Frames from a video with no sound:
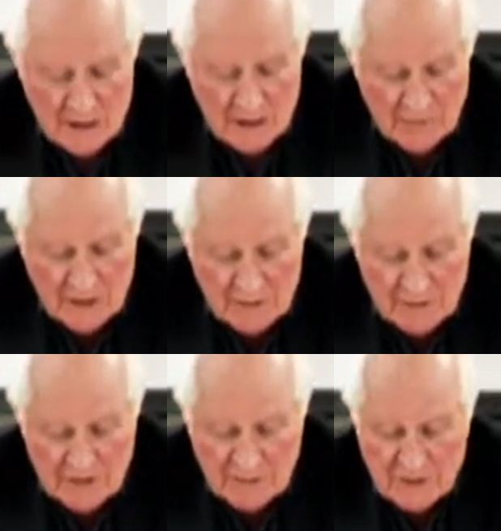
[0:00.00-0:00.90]

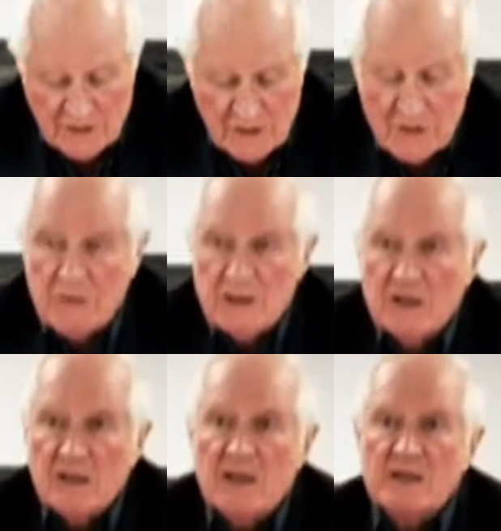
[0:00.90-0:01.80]
department, which is a
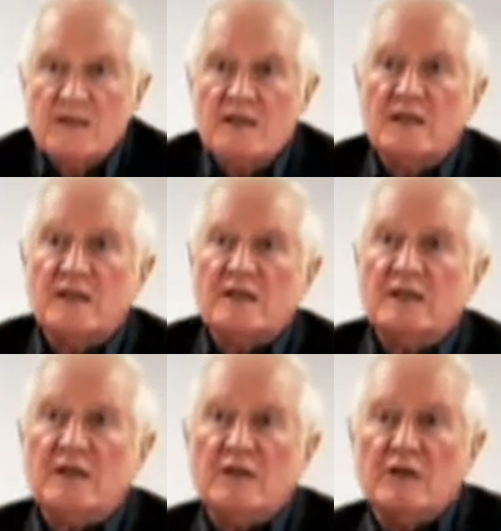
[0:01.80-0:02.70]
specialised CID
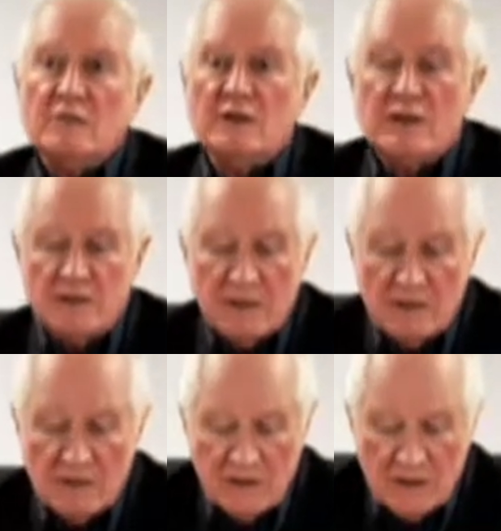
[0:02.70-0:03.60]
unit based in
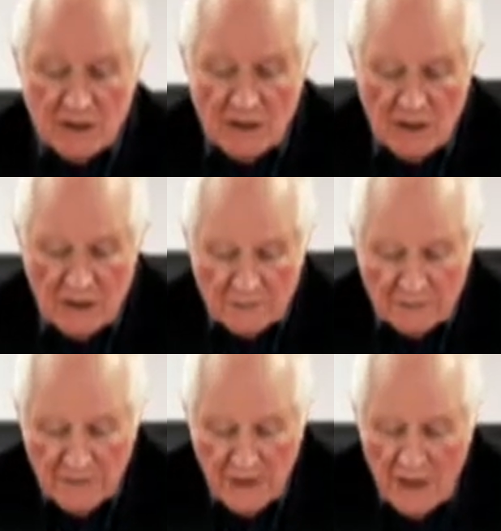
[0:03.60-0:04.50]
Scotland Yard.
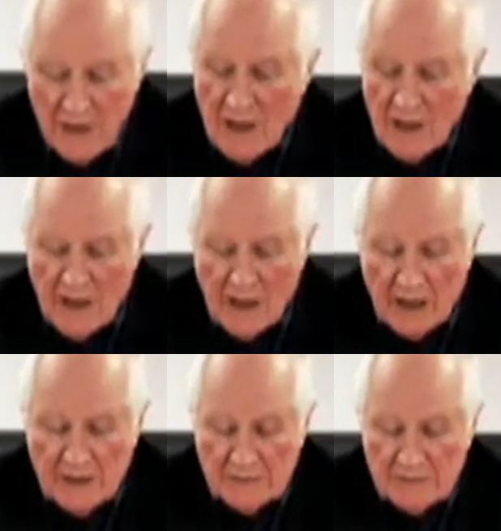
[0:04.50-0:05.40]

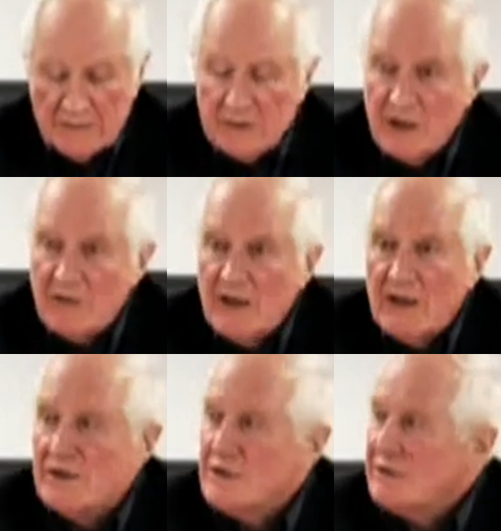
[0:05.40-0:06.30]
Generally
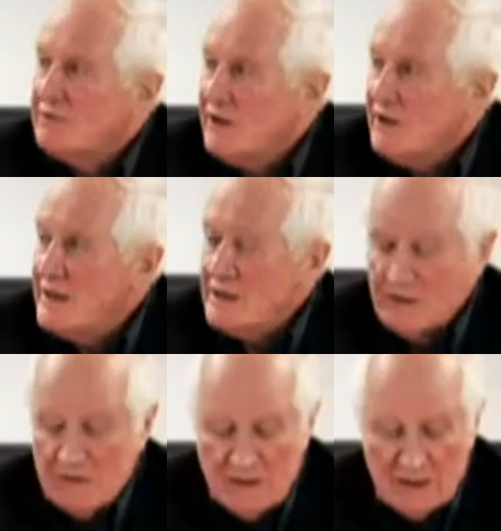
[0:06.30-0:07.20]
known as the Flying
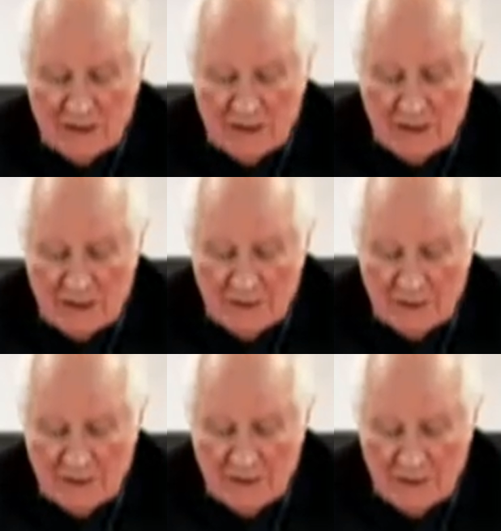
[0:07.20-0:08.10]
Squad, it had
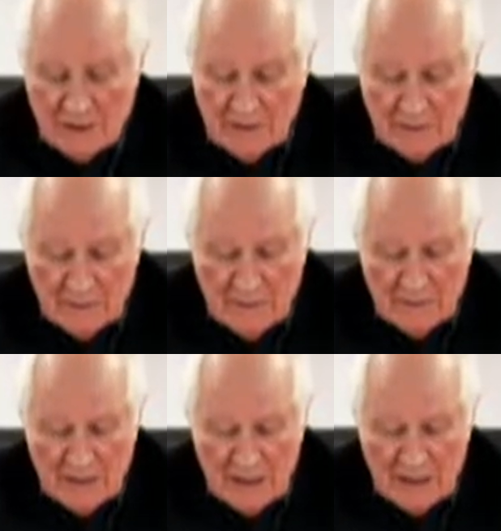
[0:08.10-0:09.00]
a
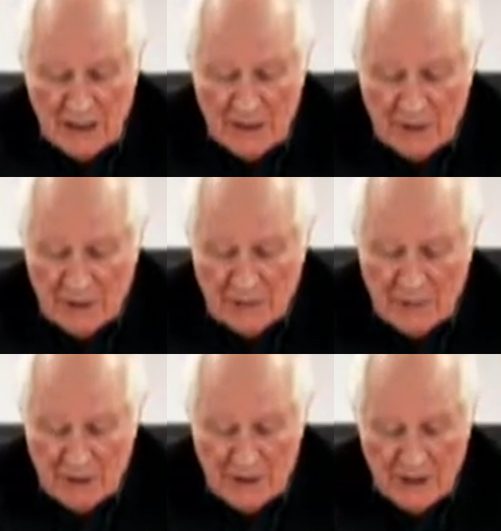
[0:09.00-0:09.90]
glamorous
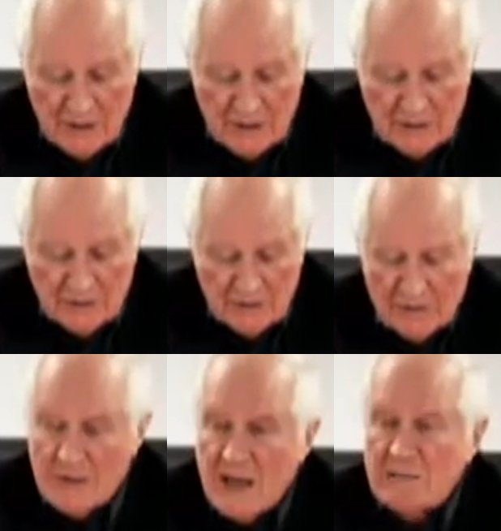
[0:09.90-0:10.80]
reputation
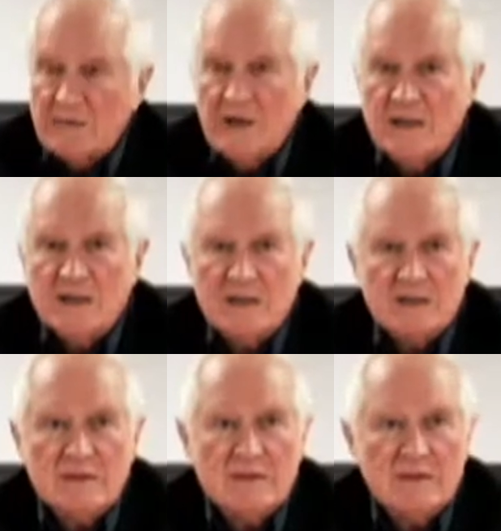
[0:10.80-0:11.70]
for apprehending